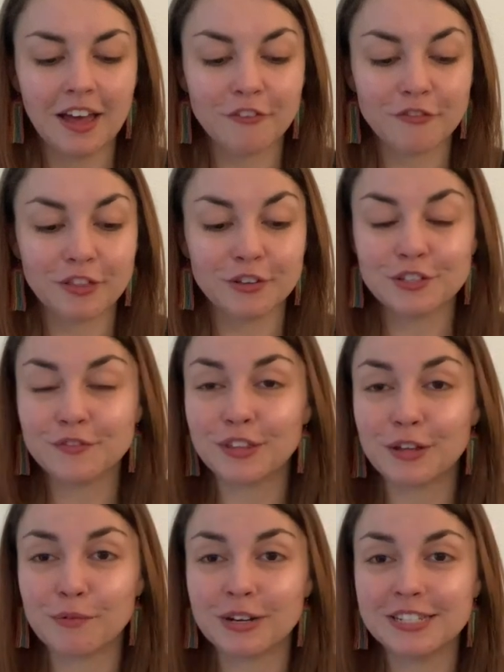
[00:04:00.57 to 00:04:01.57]
for those of you
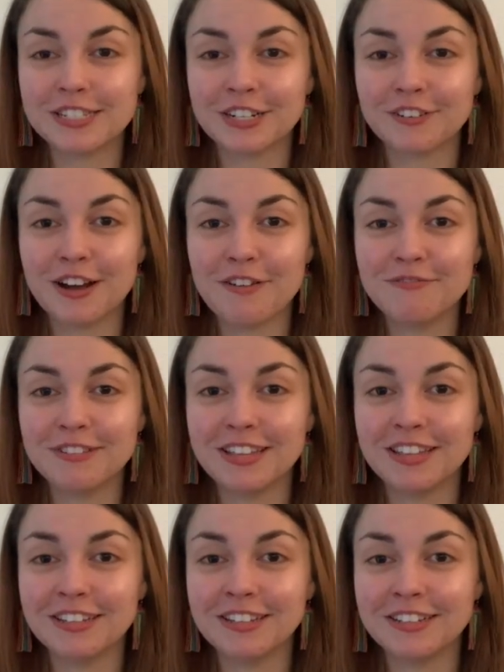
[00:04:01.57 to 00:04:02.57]
that want to stick around,
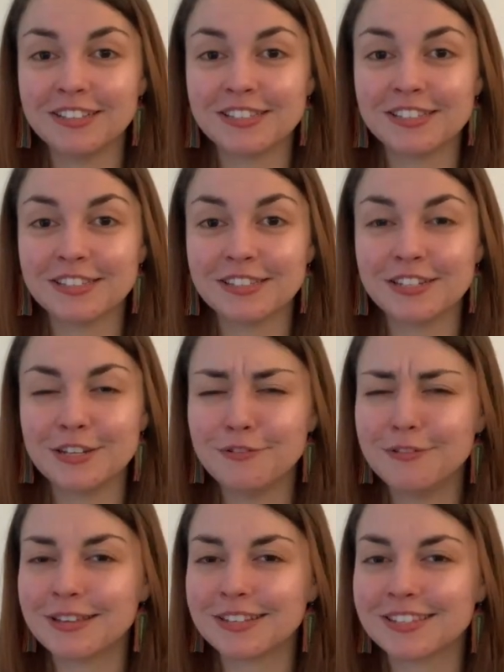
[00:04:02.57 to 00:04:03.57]
then let's
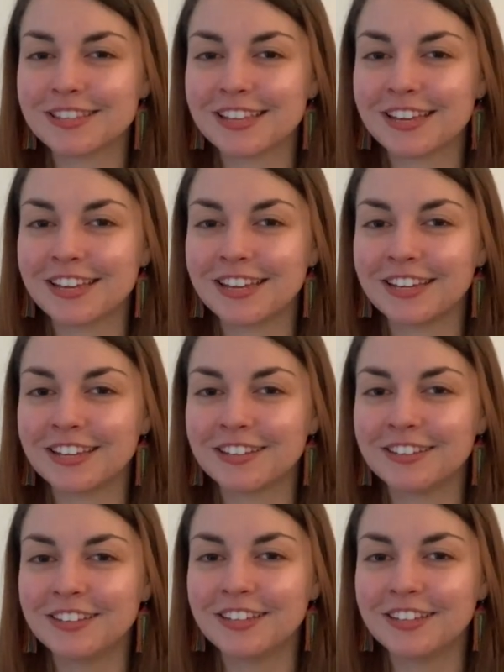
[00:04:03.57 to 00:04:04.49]
do this thing.